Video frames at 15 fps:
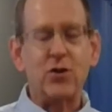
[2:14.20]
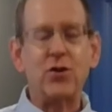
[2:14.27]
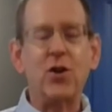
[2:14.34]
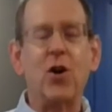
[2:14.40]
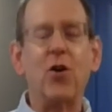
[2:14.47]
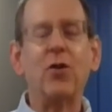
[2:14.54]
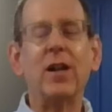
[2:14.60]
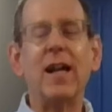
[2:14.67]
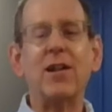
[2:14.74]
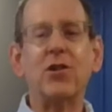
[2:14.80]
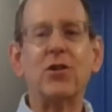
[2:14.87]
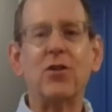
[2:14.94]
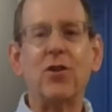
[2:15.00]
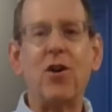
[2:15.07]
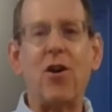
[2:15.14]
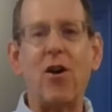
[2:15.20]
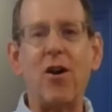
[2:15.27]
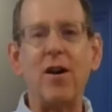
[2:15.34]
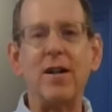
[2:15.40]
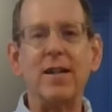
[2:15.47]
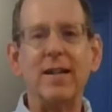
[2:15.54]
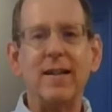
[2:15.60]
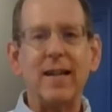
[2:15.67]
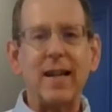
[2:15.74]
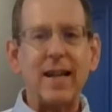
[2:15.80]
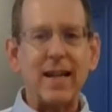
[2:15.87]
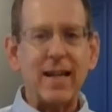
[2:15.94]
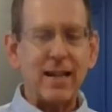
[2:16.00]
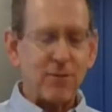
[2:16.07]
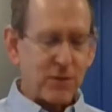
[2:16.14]
don't let your heart
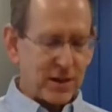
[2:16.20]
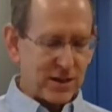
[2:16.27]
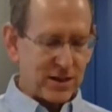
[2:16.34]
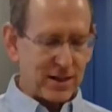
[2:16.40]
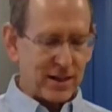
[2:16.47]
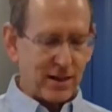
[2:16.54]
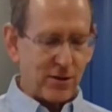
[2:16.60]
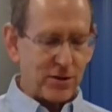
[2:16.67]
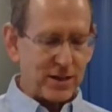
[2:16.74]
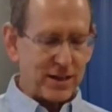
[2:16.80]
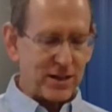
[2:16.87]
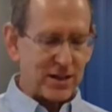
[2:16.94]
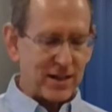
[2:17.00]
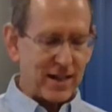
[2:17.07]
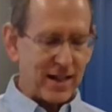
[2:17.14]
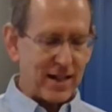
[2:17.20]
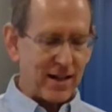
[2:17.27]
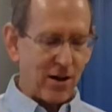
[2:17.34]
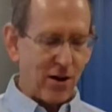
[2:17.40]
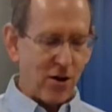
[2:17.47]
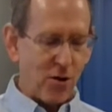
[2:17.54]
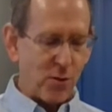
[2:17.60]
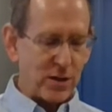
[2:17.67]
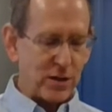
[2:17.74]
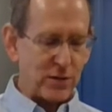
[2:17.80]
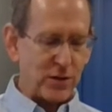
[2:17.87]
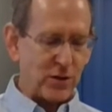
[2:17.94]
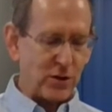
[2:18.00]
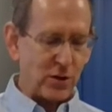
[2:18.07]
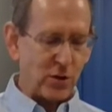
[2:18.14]
envy sinners, instead, always
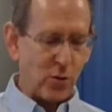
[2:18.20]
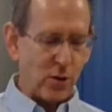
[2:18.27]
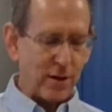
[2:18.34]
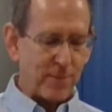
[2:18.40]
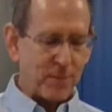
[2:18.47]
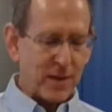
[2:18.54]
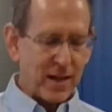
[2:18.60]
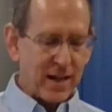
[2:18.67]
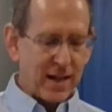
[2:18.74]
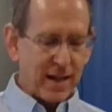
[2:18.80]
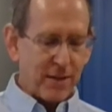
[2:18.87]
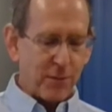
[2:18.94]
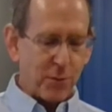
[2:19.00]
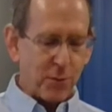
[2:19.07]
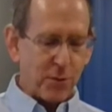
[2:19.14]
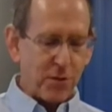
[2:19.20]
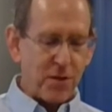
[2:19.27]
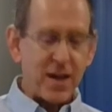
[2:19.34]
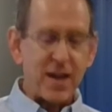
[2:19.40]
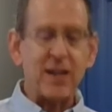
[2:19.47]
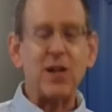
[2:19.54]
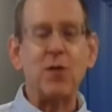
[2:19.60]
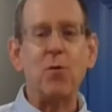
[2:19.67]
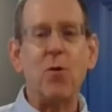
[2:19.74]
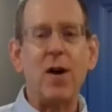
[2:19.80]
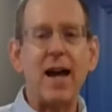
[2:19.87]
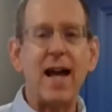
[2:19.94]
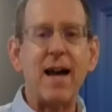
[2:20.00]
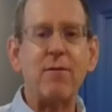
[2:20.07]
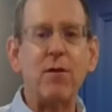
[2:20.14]
fear the Lord, for then you will
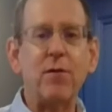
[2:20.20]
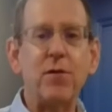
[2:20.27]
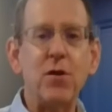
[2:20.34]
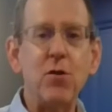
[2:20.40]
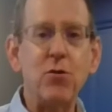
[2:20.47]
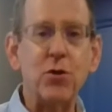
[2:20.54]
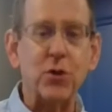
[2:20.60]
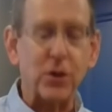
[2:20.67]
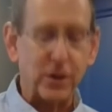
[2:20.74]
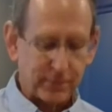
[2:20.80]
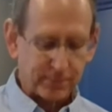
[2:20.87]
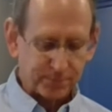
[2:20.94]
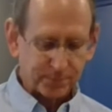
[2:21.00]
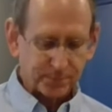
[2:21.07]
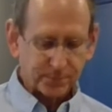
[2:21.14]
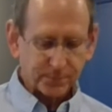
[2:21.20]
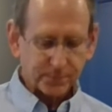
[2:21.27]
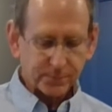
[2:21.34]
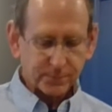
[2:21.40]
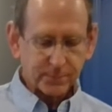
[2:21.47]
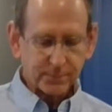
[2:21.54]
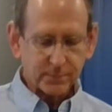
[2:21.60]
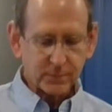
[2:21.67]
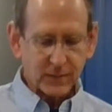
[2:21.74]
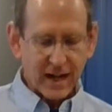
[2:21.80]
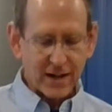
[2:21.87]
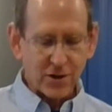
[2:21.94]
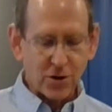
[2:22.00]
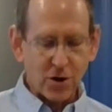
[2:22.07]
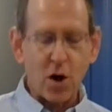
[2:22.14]
have a future,
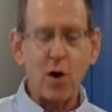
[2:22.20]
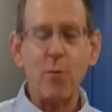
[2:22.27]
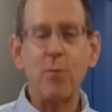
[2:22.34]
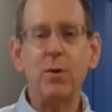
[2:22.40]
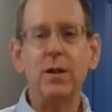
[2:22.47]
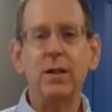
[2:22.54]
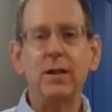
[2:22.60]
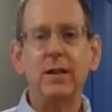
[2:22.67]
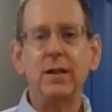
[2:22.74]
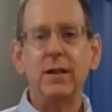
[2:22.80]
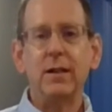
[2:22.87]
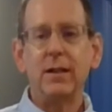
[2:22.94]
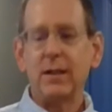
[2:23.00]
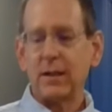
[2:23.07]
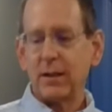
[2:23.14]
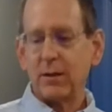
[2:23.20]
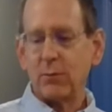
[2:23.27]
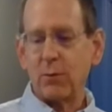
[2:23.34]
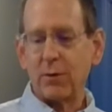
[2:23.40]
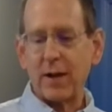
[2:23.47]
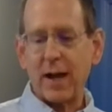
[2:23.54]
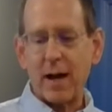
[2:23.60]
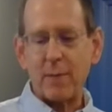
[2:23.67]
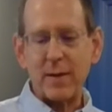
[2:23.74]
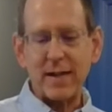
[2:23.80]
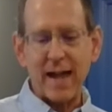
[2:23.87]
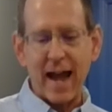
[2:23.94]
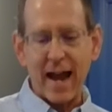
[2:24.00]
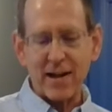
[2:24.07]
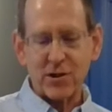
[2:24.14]
and your hope will not be
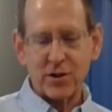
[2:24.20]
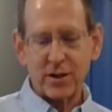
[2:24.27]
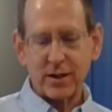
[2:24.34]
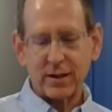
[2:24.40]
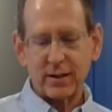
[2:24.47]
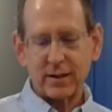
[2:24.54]
dashed.